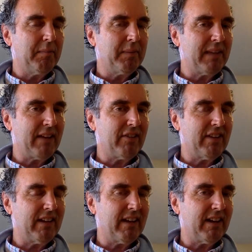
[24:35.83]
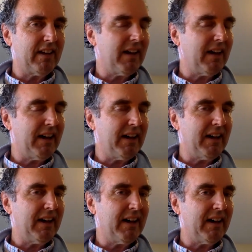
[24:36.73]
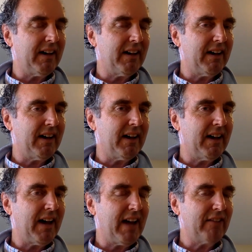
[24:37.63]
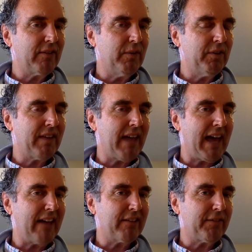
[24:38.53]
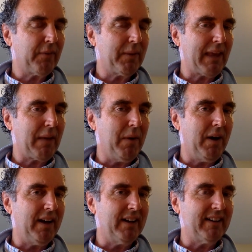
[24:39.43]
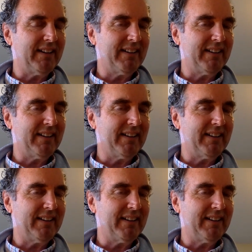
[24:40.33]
potentially uh, high schools to ask for what they want,